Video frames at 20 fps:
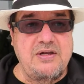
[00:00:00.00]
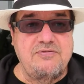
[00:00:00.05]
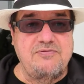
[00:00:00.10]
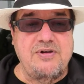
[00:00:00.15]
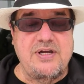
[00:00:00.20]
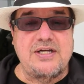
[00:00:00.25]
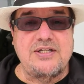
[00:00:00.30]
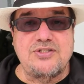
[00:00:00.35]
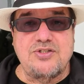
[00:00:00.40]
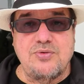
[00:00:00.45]

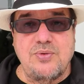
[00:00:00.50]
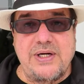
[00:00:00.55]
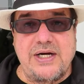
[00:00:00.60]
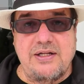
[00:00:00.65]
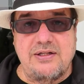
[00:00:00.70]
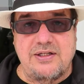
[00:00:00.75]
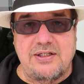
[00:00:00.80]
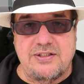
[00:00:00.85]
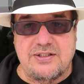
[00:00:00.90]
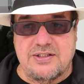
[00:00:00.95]

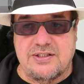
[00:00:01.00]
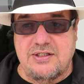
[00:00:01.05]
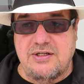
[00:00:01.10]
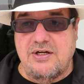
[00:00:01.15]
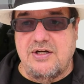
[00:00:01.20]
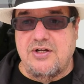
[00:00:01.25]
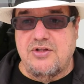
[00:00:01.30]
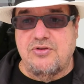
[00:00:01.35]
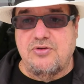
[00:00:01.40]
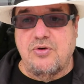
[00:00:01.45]
Venezuelans,
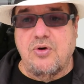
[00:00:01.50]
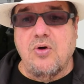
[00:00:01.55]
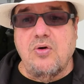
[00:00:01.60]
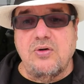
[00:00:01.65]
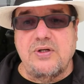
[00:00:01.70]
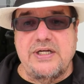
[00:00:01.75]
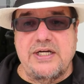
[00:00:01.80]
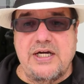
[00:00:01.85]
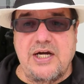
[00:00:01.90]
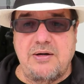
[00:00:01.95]
they're
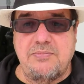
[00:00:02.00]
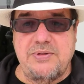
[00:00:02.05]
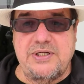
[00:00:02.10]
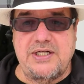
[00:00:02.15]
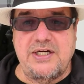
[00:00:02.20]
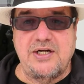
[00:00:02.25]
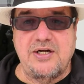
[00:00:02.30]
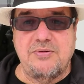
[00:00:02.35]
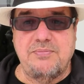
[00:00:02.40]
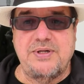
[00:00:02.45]
only coming
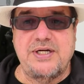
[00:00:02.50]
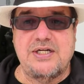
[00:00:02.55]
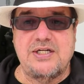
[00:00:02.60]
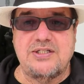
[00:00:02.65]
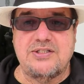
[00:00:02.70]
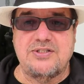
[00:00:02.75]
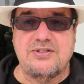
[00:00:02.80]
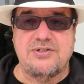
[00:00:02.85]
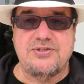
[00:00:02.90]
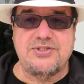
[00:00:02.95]
here
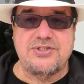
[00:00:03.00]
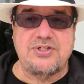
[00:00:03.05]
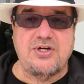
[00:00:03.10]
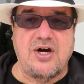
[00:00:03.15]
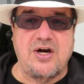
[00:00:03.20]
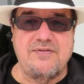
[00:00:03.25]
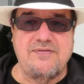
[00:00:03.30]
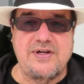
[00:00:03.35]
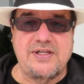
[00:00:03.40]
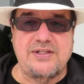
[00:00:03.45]
because they're
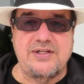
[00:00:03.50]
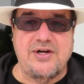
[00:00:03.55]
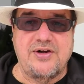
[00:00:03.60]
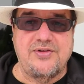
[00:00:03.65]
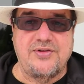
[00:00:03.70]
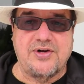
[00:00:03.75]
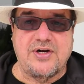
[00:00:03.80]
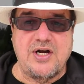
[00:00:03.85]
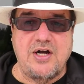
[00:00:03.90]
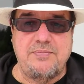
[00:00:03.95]
starving there.
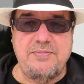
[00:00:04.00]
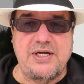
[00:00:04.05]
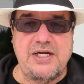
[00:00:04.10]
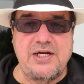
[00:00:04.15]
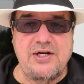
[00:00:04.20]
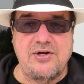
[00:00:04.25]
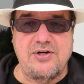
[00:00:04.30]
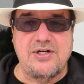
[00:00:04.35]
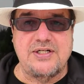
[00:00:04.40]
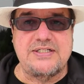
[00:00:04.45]
They're coming
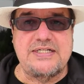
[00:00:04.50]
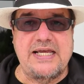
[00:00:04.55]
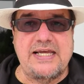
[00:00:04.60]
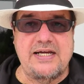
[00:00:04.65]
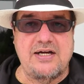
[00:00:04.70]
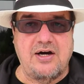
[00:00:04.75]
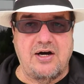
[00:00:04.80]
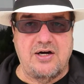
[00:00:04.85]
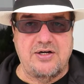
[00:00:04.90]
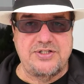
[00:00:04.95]
here to
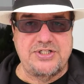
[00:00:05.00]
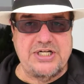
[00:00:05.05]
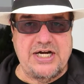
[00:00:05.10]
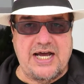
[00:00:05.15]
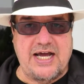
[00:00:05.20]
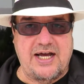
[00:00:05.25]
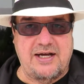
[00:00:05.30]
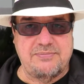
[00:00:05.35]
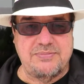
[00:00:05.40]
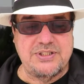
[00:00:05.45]
take our
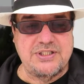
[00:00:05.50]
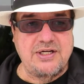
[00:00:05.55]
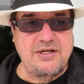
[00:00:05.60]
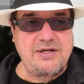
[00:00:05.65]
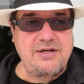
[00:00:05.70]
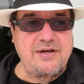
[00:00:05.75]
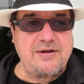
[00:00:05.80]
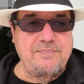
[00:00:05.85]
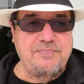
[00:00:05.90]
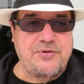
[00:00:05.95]
jobs.
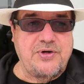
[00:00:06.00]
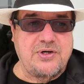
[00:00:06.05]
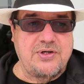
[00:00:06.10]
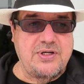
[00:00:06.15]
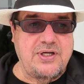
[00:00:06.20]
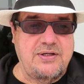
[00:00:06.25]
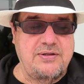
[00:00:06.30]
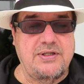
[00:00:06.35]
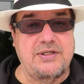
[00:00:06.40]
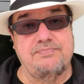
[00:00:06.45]
They're,
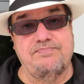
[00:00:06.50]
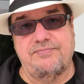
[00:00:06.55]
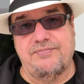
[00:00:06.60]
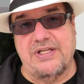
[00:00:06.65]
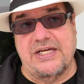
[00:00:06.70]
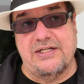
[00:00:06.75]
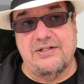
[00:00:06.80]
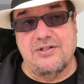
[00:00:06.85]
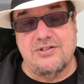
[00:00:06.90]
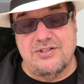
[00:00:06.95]
and,
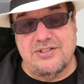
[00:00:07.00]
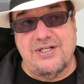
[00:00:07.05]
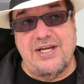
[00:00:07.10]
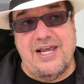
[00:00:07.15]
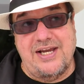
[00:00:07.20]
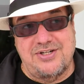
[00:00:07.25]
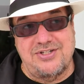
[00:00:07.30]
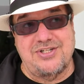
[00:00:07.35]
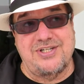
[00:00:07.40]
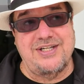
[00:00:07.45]
and there's
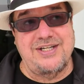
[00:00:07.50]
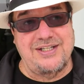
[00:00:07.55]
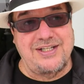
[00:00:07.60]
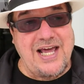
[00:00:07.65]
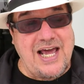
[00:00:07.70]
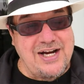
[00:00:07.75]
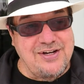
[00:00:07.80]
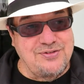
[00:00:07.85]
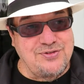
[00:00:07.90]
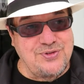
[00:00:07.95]
actually a
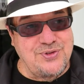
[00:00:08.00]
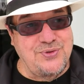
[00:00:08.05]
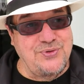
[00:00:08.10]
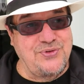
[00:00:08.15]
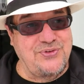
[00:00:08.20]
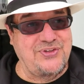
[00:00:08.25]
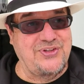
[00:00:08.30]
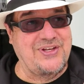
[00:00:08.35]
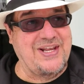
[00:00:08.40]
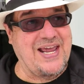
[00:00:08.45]
lot of
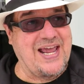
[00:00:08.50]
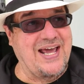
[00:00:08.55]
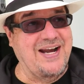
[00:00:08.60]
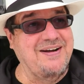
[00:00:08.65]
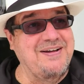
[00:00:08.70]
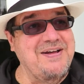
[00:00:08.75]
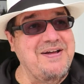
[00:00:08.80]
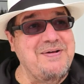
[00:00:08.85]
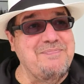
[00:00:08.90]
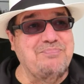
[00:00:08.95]
truth to that.
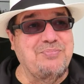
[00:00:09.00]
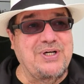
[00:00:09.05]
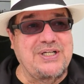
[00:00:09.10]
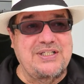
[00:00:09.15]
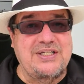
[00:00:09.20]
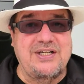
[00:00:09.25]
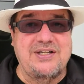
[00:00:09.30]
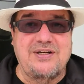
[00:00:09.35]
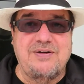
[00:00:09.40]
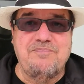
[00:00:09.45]
But
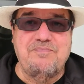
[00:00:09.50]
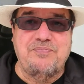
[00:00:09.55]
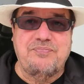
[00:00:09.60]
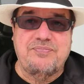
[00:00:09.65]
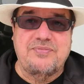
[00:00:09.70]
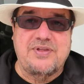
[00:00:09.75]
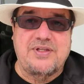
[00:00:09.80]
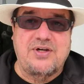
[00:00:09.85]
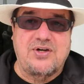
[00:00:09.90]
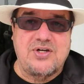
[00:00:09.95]
they're,
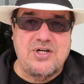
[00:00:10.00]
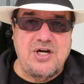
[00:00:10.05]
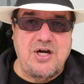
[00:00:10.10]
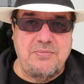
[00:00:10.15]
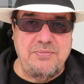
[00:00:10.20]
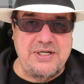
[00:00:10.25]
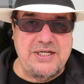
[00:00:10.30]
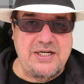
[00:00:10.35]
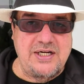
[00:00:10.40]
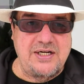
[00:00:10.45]
they're
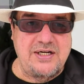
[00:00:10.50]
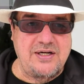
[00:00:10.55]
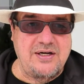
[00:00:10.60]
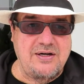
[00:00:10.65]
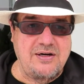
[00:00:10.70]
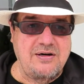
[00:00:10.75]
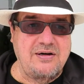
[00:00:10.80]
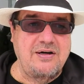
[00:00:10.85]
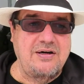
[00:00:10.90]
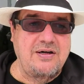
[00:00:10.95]
coming
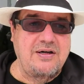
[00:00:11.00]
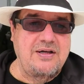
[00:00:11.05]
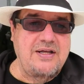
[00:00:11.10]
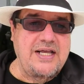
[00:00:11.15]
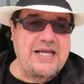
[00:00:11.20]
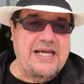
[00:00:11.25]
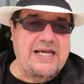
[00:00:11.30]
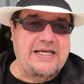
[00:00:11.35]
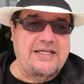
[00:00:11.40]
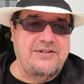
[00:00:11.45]
here
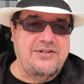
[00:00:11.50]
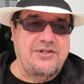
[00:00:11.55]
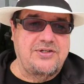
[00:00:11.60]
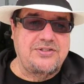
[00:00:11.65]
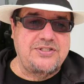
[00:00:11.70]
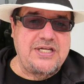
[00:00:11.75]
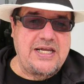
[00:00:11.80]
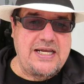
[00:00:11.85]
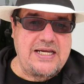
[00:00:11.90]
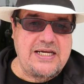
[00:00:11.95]
and they're
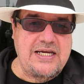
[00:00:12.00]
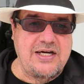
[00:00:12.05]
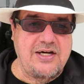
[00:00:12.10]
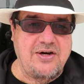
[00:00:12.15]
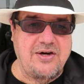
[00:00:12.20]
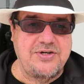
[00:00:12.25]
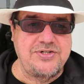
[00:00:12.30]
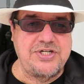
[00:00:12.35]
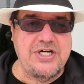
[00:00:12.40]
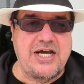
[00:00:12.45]
taking
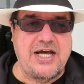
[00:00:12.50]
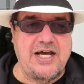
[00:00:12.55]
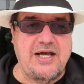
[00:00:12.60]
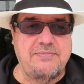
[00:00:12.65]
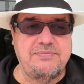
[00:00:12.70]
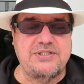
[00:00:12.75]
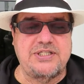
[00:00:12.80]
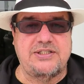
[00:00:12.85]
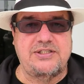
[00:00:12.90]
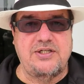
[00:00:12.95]
our
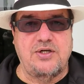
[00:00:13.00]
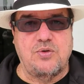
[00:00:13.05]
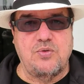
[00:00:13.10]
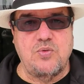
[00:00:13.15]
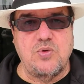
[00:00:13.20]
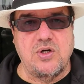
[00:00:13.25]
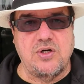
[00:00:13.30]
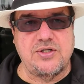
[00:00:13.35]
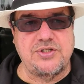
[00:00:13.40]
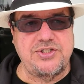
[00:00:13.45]
jobs and they'll
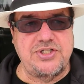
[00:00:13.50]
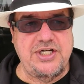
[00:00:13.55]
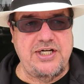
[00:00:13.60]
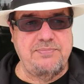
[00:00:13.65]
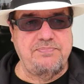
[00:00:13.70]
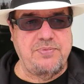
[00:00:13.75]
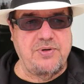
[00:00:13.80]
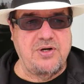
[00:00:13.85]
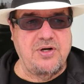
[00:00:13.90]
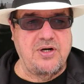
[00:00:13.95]
work
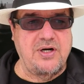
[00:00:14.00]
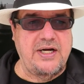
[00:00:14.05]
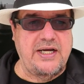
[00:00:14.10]
cheaper.